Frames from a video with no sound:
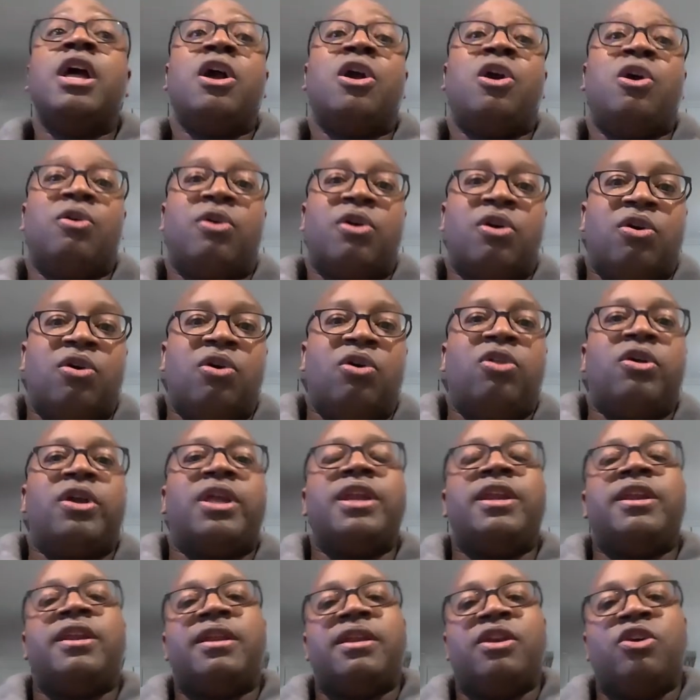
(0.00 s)
Coca Cola
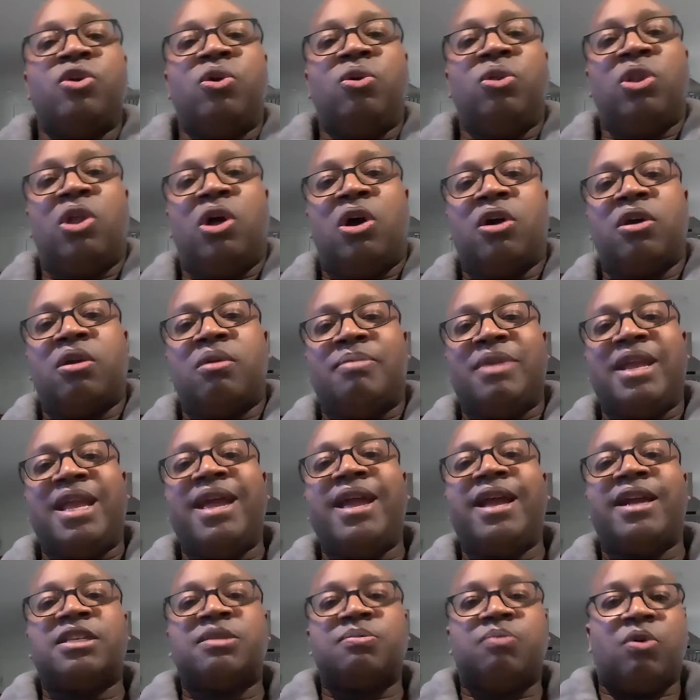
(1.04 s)
can no longer be
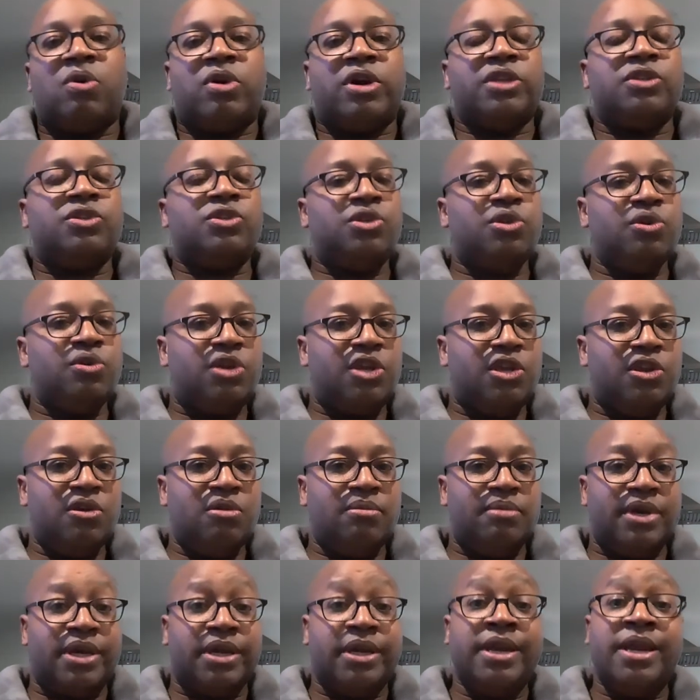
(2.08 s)
exported to
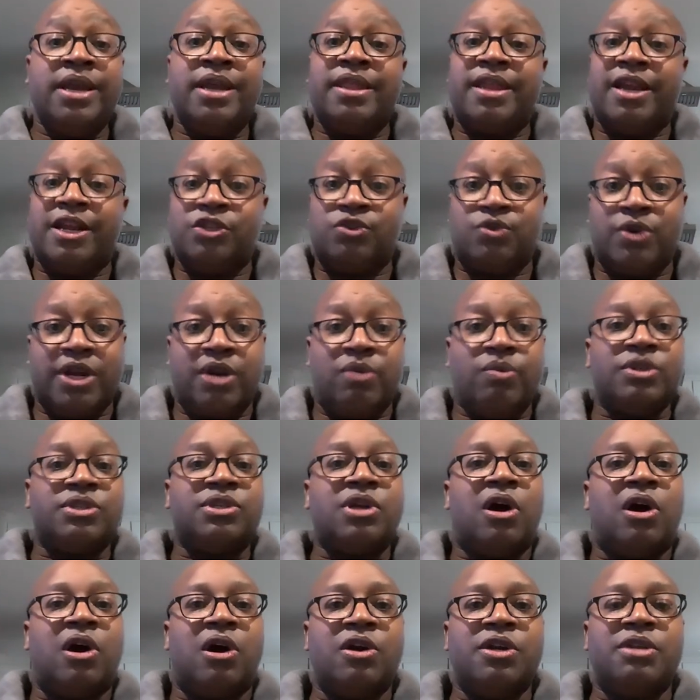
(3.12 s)
Cuba. A drink was
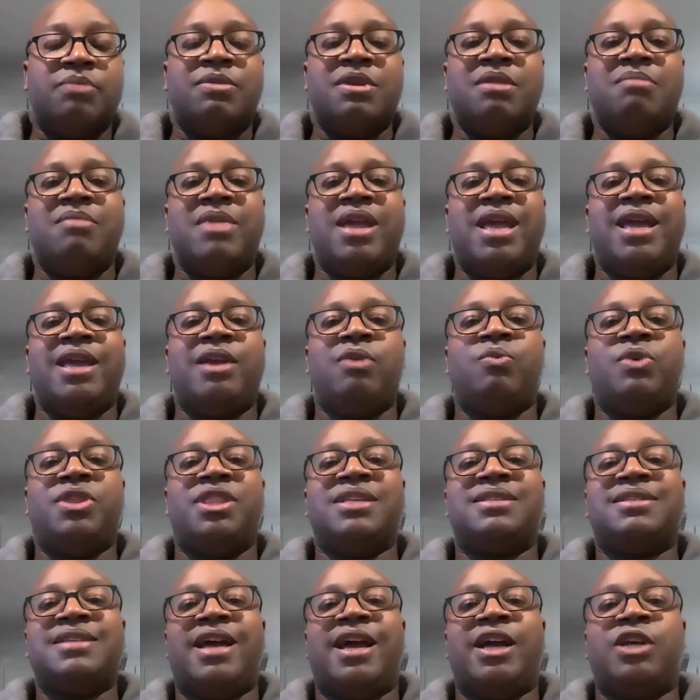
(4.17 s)
hard to be made with
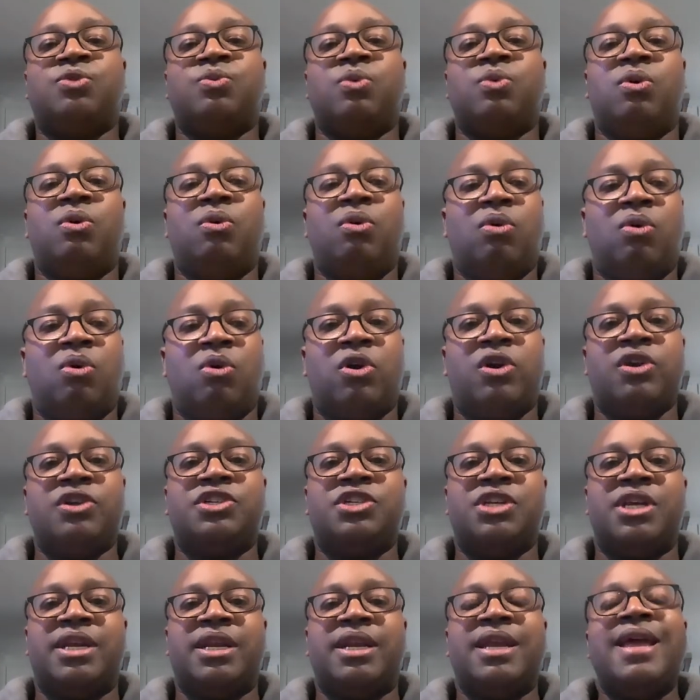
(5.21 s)
its actual
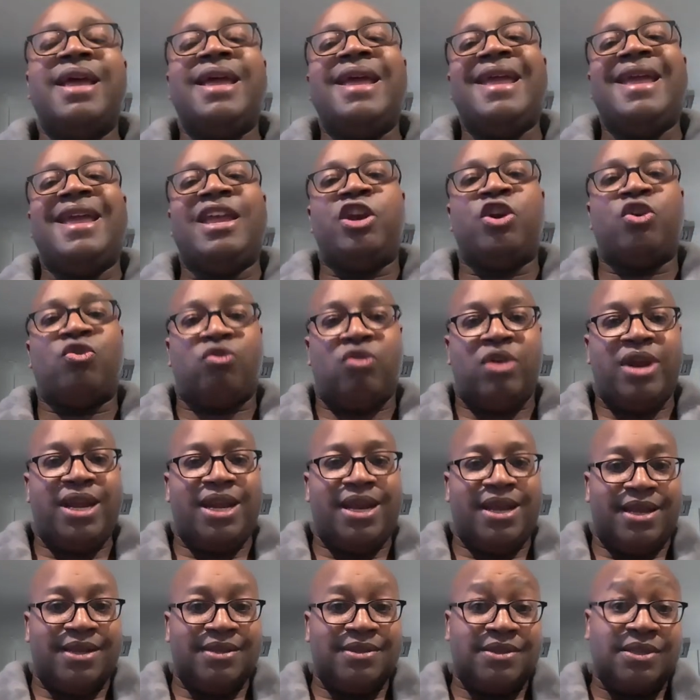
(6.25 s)
origin
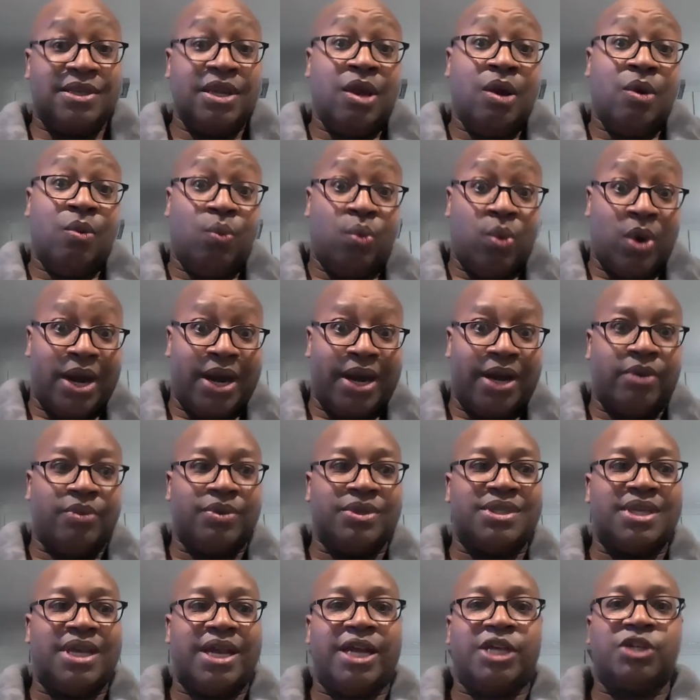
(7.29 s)
ingredients, where it
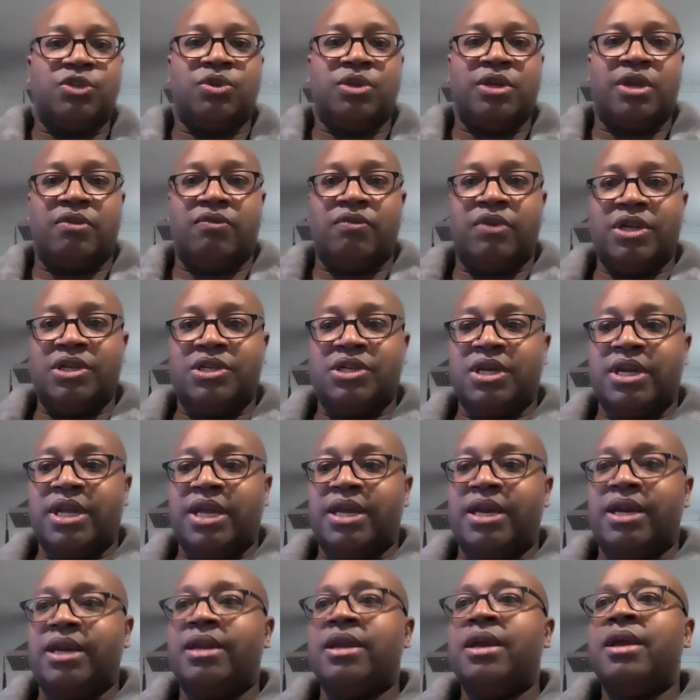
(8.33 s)
was actually
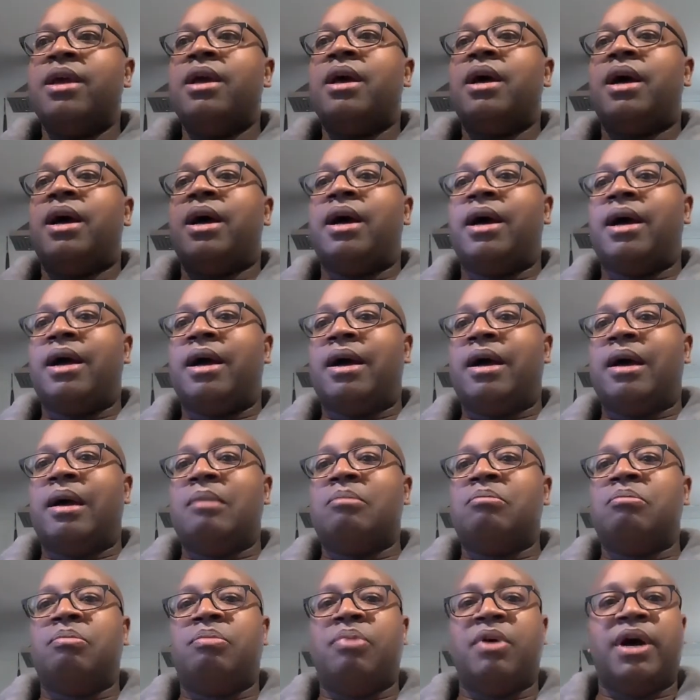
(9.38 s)
originated.
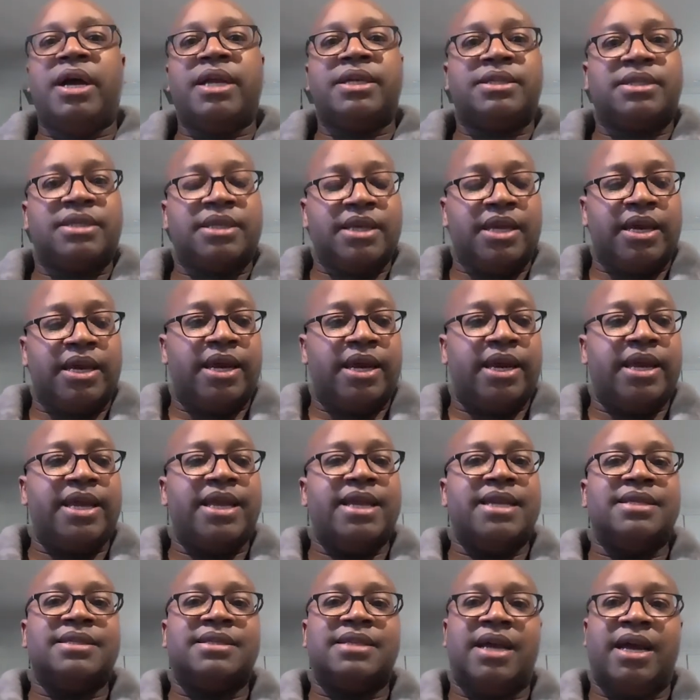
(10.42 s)
But
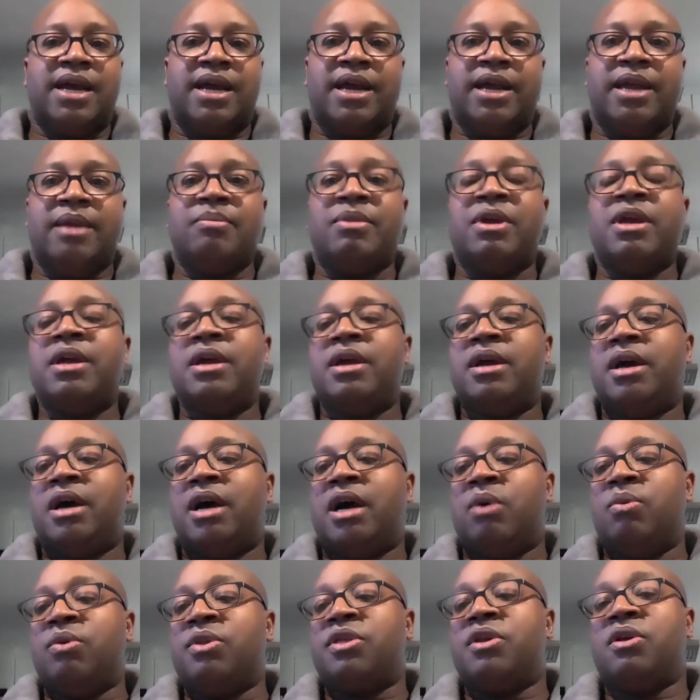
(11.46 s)
in time,
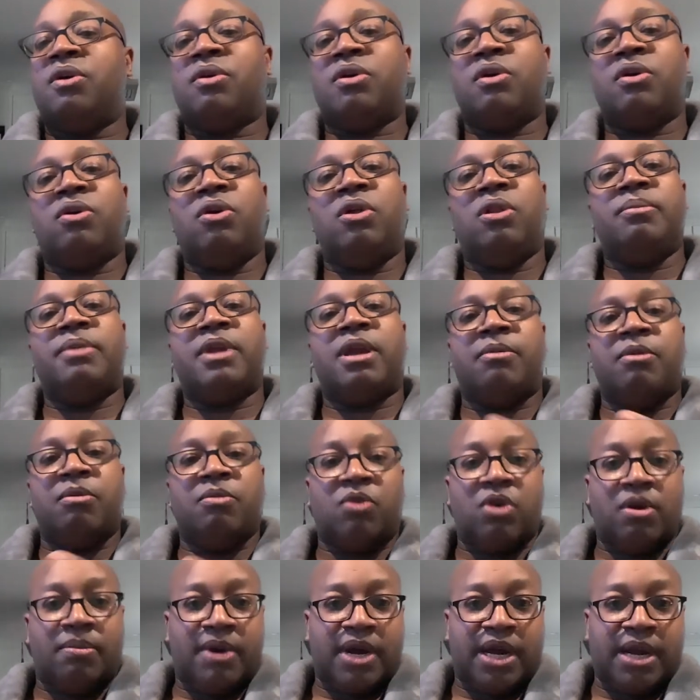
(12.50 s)
with Coca Cola becoming
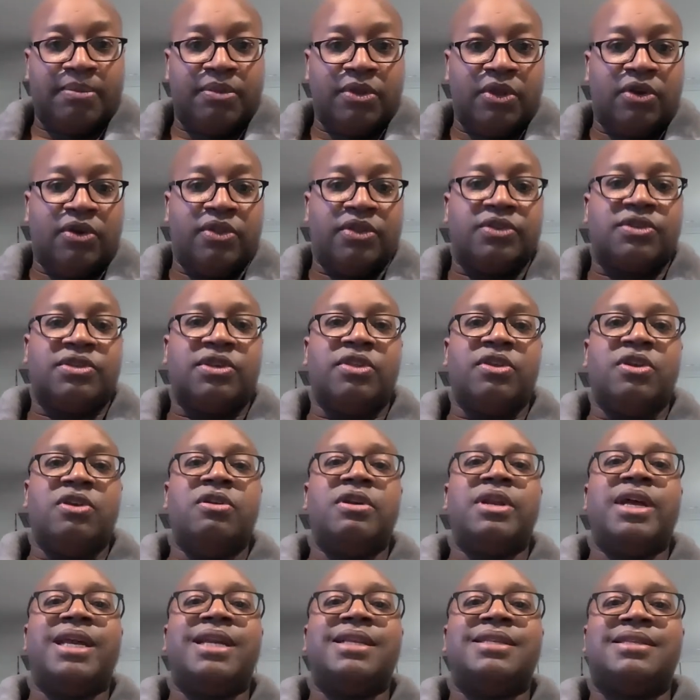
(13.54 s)
more popular in the southern
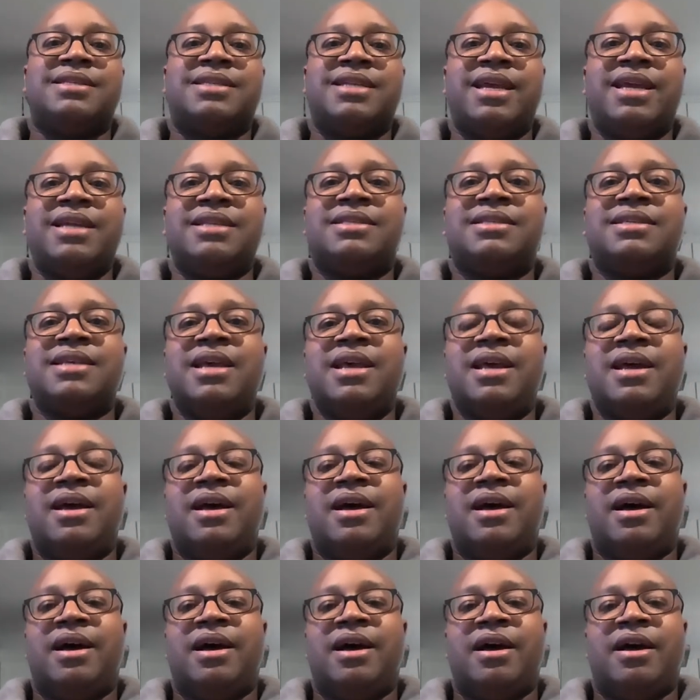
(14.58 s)
United States,
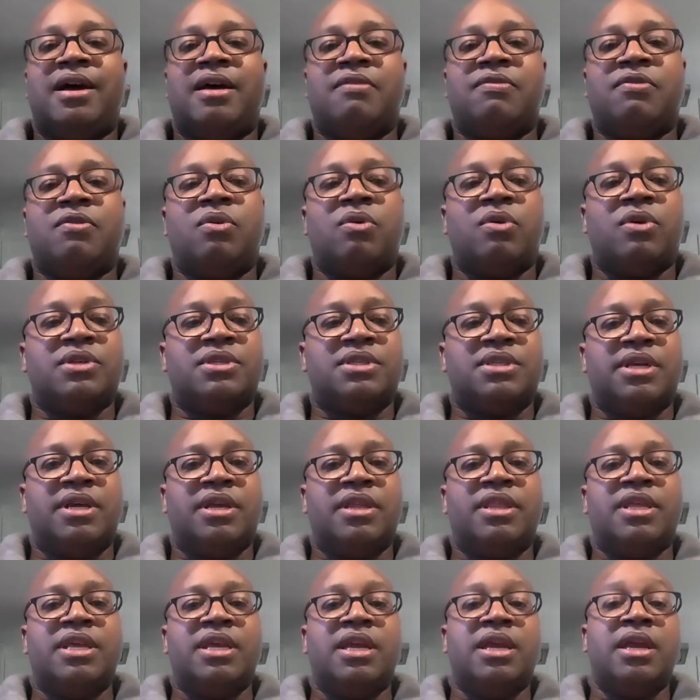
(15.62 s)
of course,
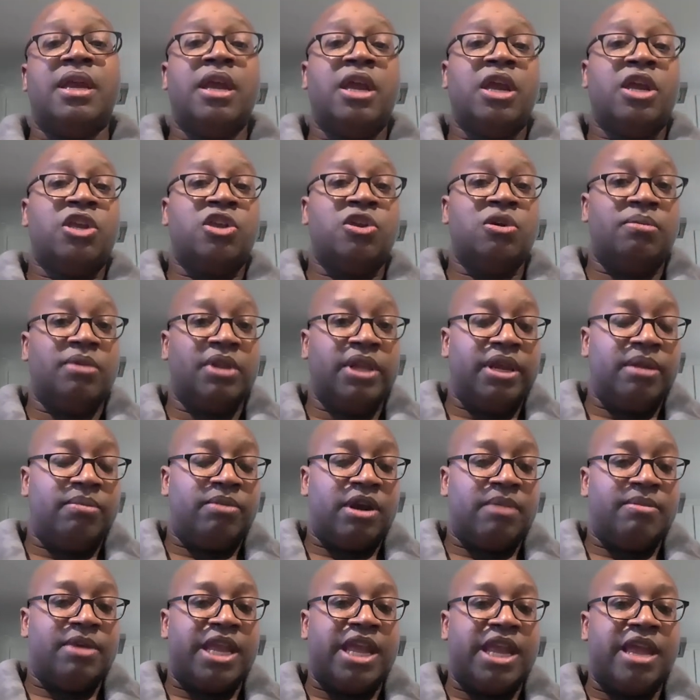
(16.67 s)
the Cuba
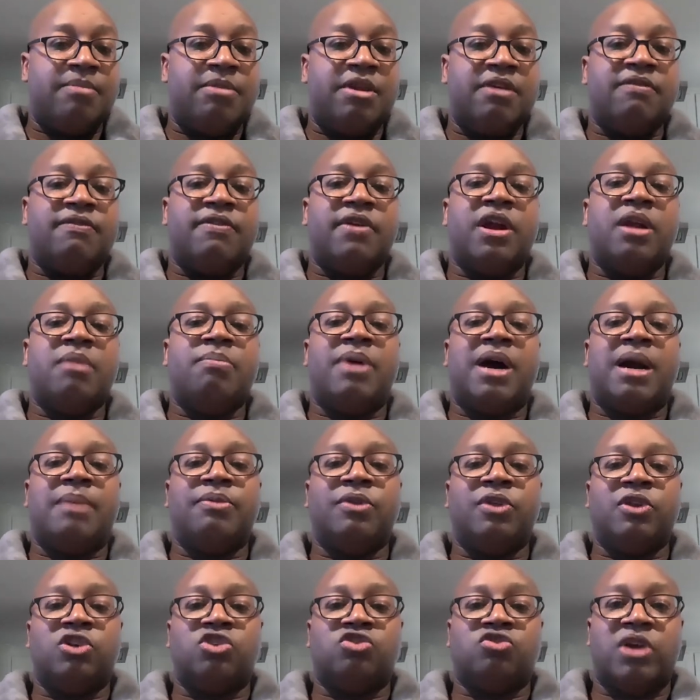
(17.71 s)
Libre became a very
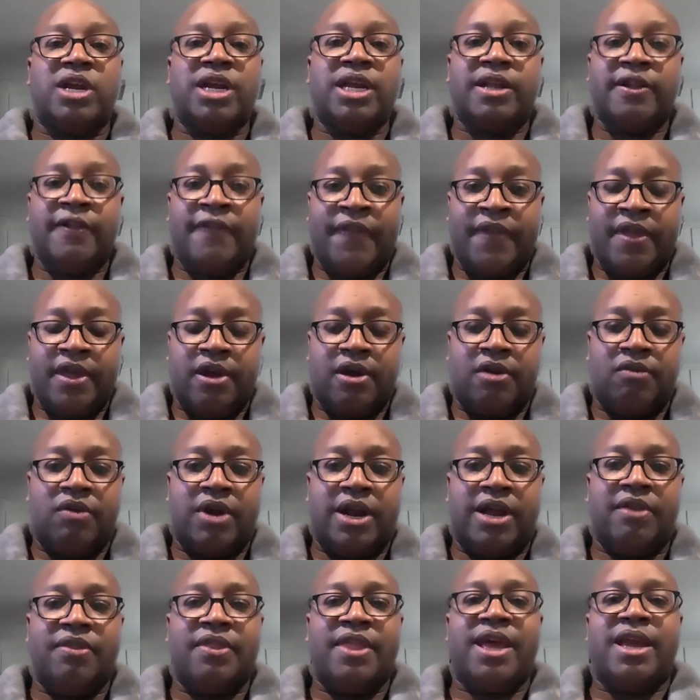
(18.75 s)
popular drink
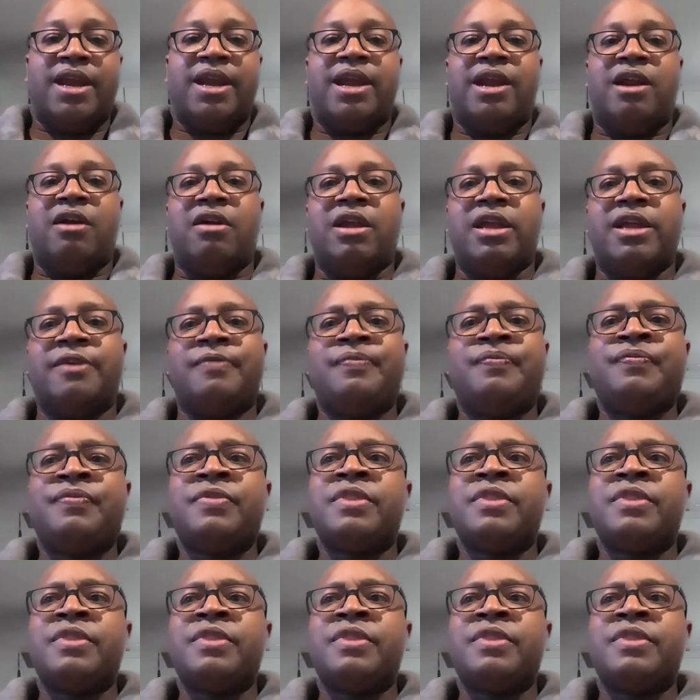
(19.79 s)
around that area.